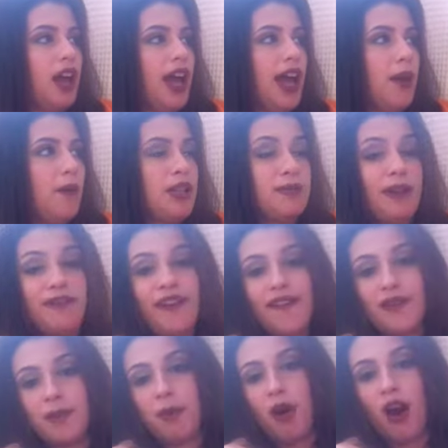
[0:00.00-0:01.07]
what's my
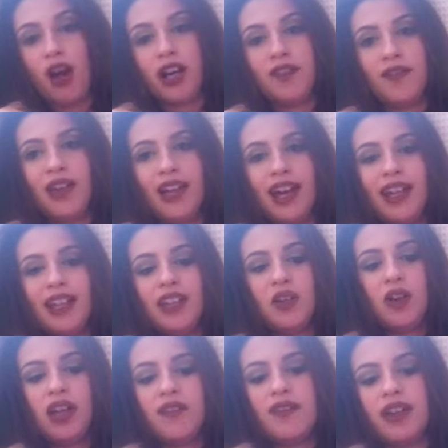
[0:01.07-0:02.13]
favorite part of it? I like
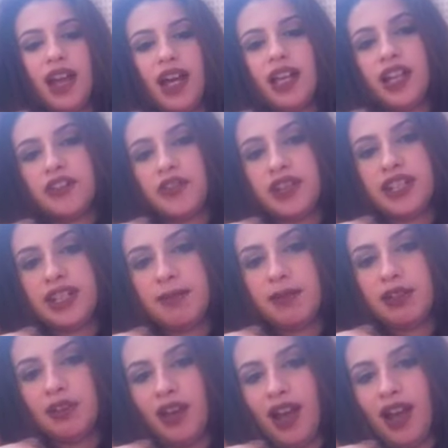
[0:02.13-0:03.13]
all of it. I like dressing them in little